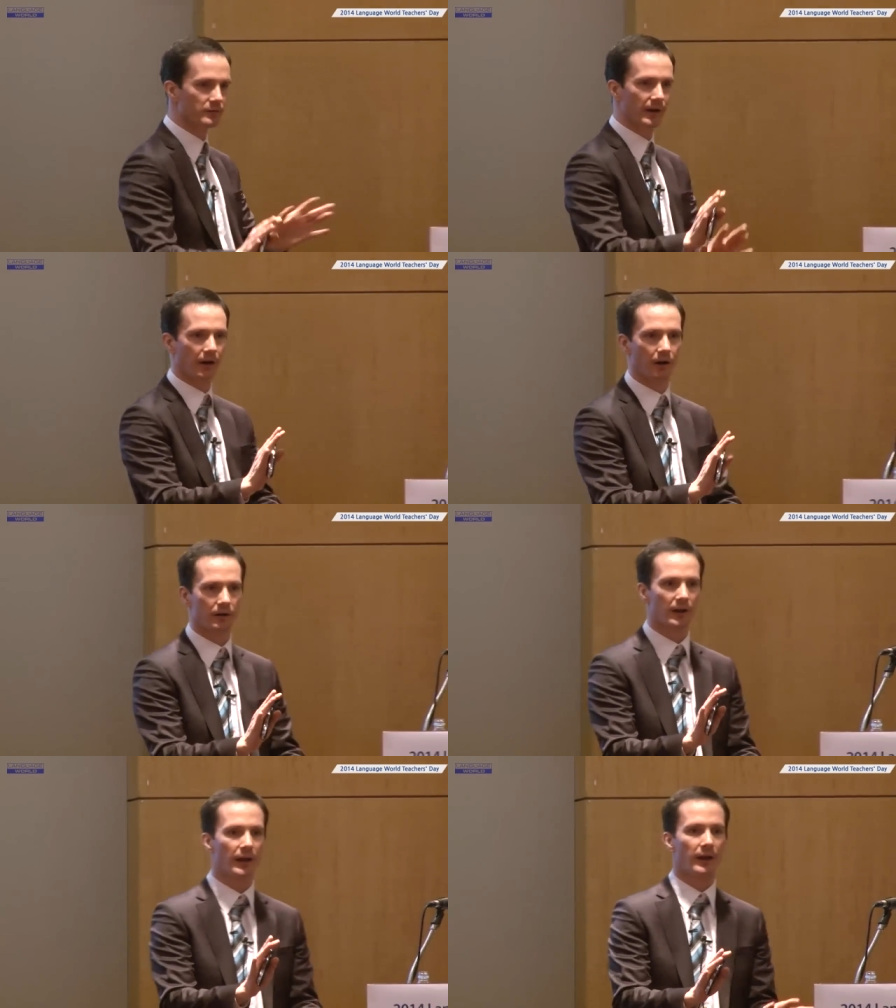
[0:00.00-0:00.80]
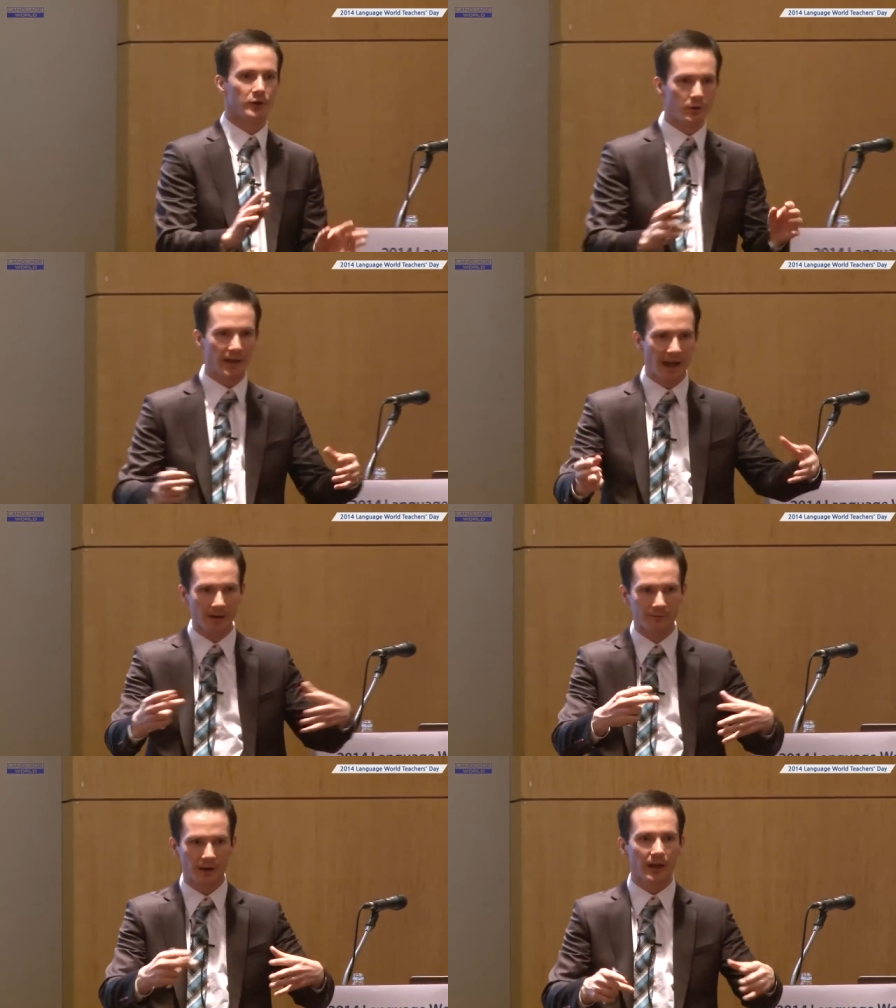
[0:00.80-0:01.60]
of error, you can
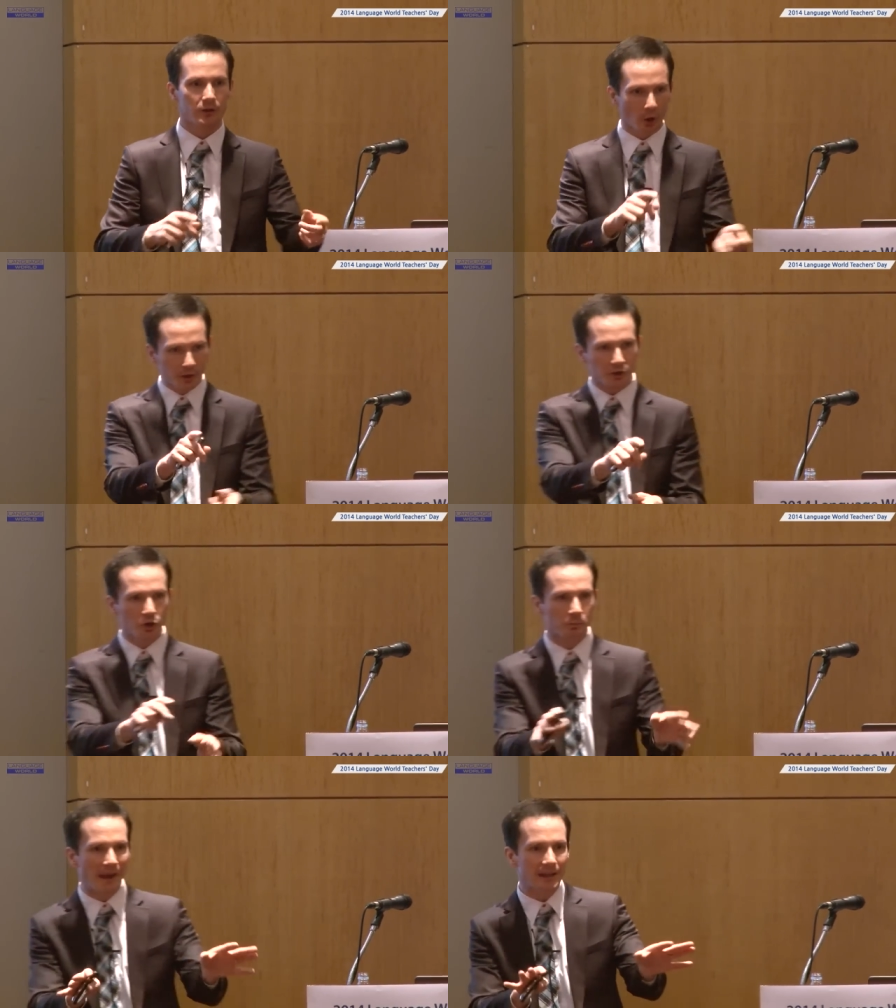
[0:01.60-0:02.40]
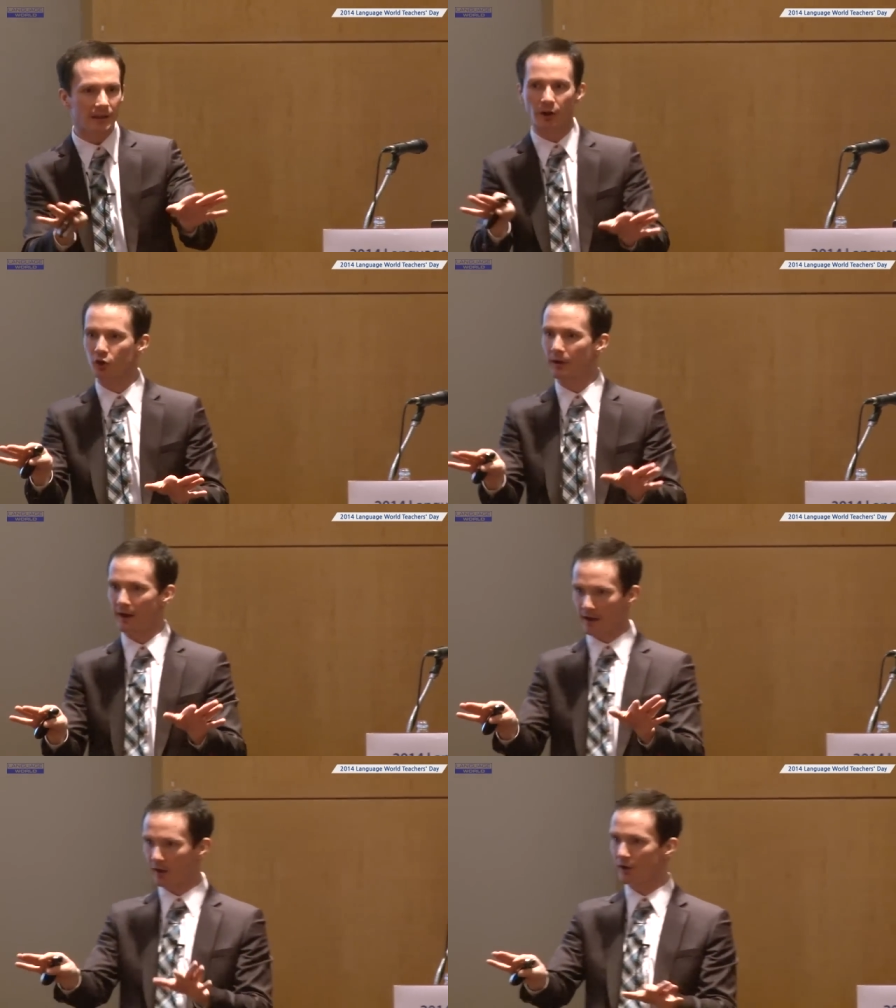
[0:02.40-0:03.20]
notice who's making those
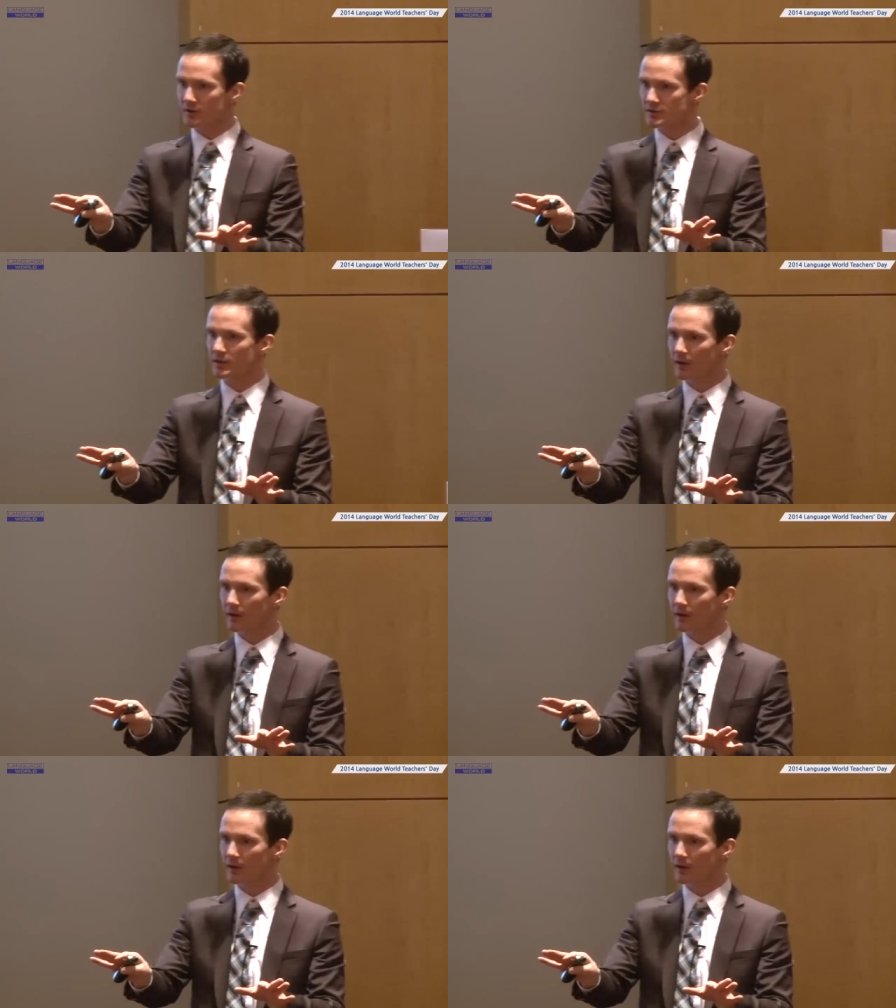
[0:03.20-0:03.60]
errors,